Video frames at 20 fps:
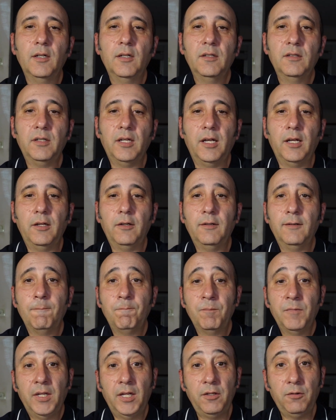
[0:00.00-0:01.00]
So
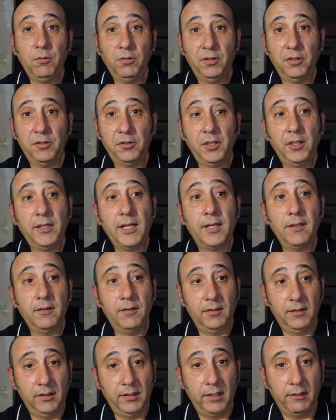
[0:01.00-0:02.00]
it's good to see that
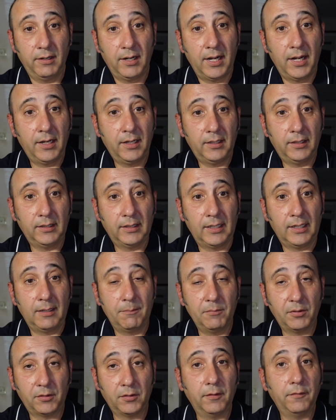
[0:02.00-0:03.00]
there
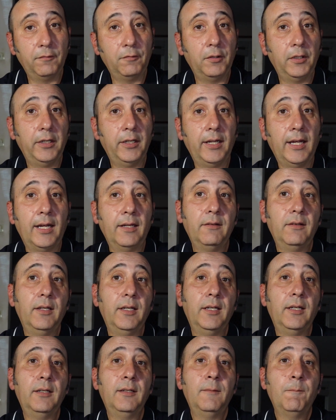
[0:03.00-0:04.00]
are software out
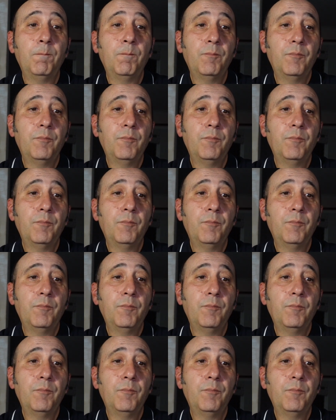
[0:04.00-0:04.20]
there